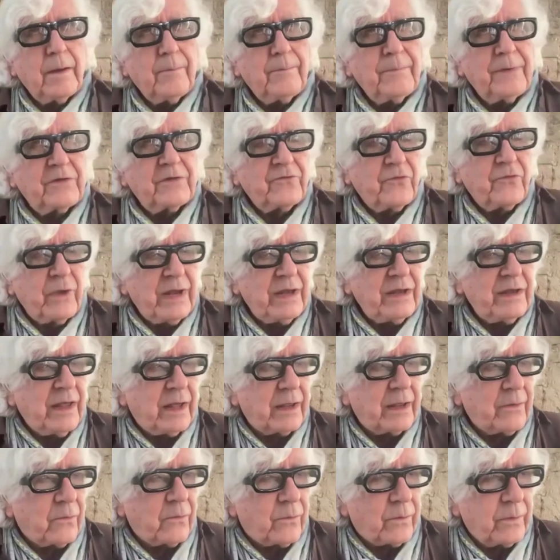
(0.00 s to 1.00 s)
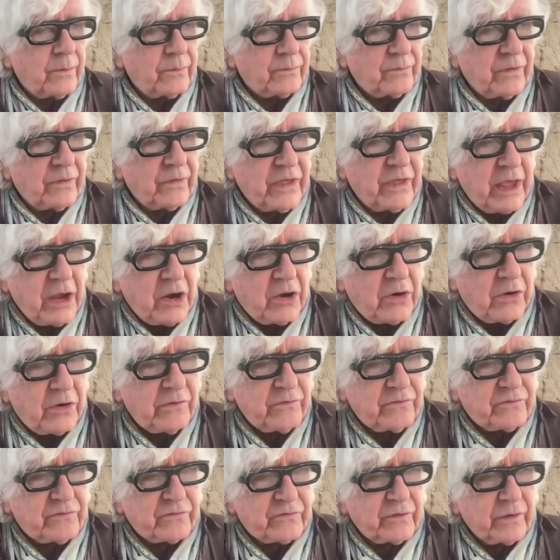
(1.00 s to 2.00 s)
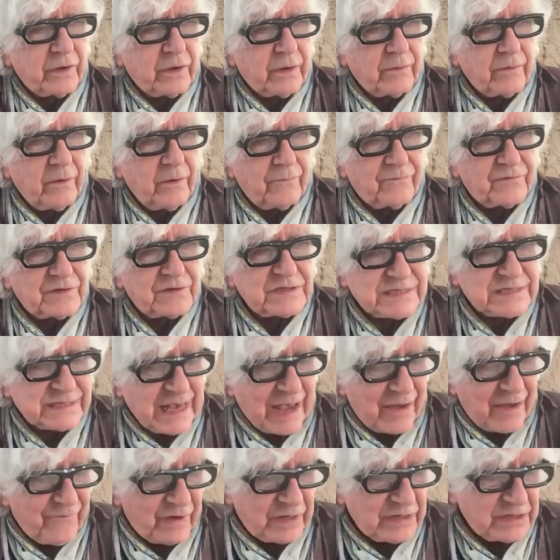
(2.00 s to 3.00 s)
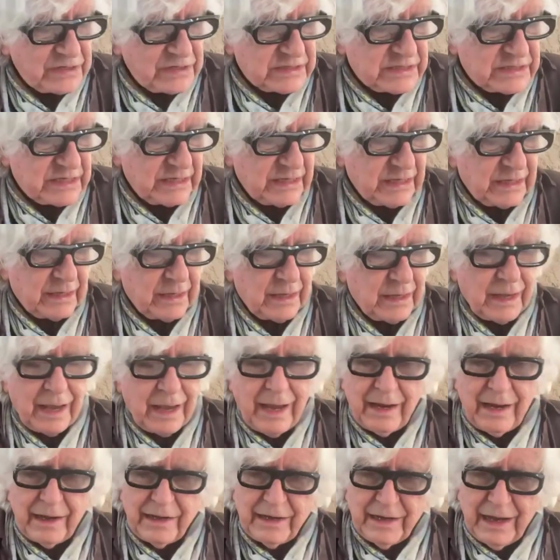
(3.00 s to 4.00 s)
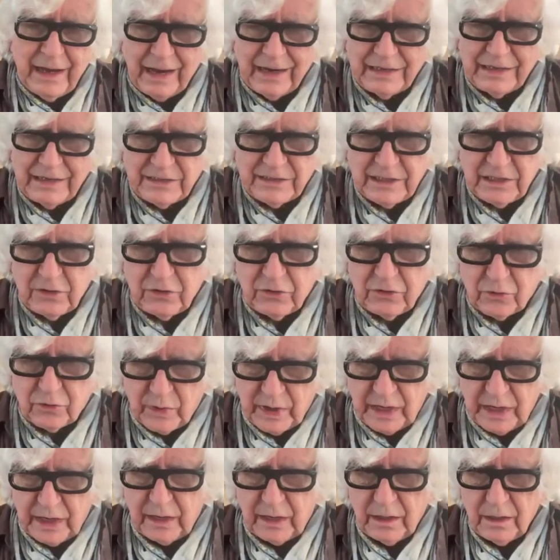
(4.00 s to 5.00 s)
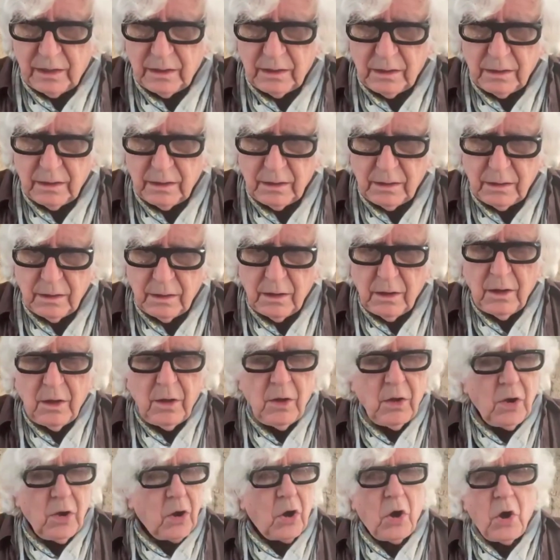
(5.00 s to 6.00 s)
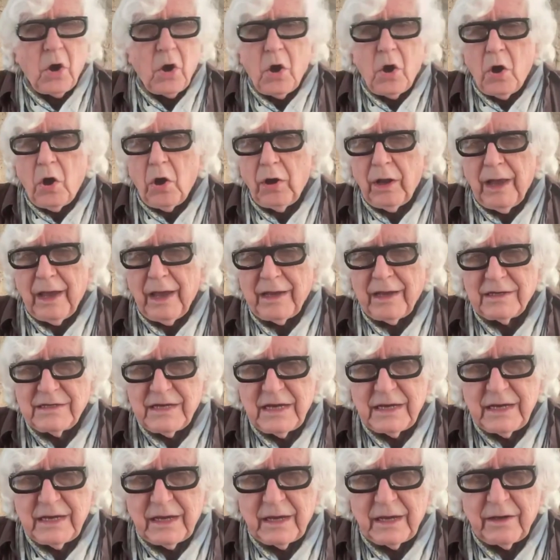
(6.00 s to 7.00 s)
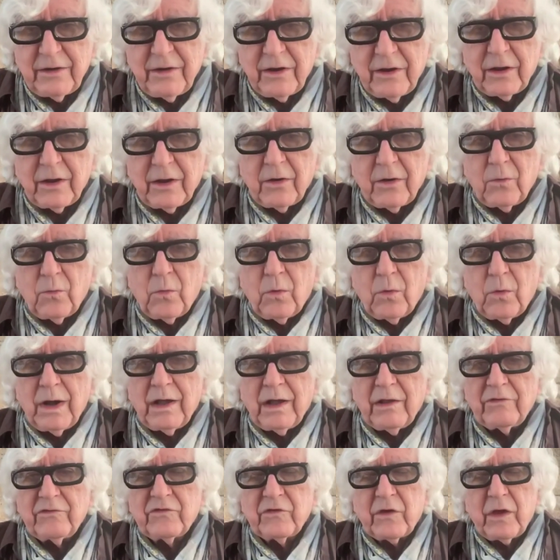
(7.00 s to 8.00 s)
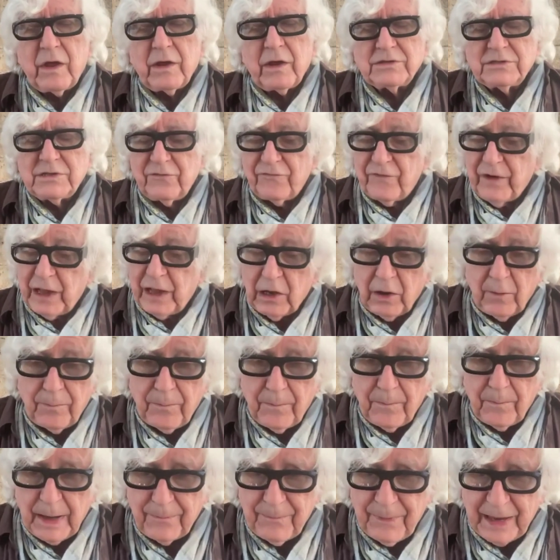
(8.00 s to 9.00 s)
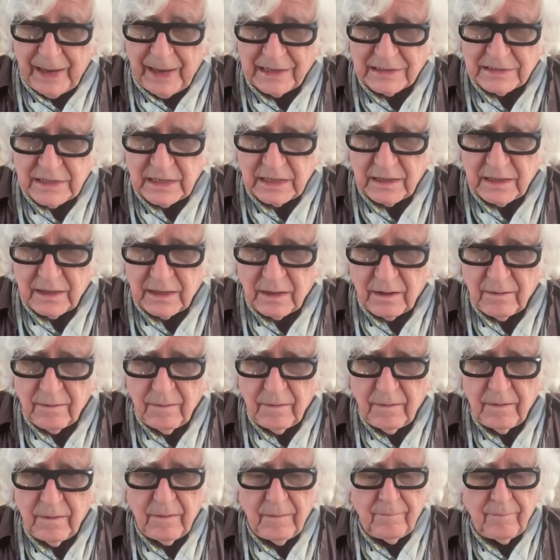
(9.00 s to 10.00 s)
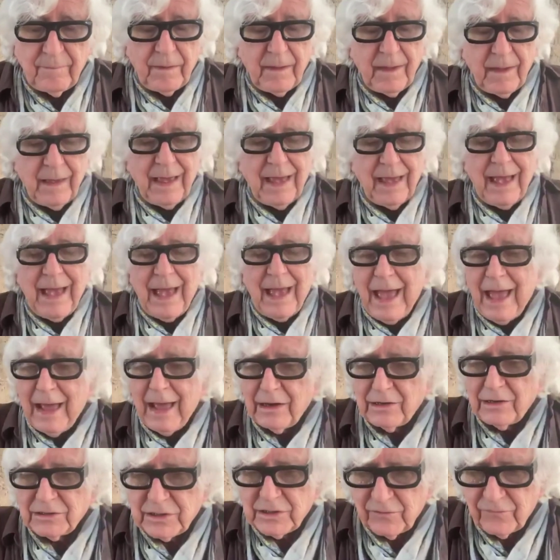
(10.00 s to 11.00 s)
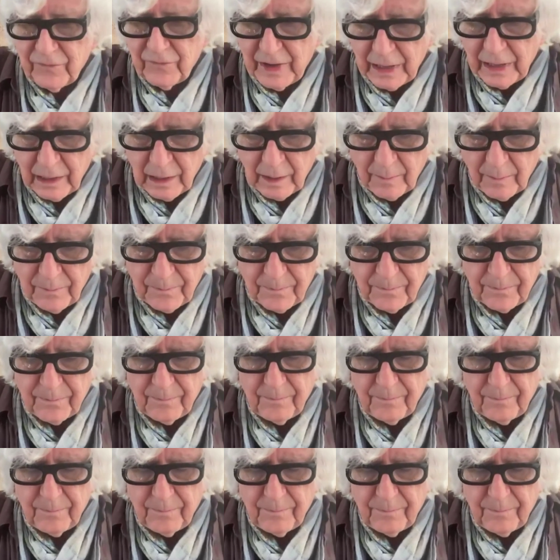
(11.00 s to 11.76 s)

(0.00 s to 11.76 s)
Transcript: between the years of 70 and 93, all I did was develop my painting and develop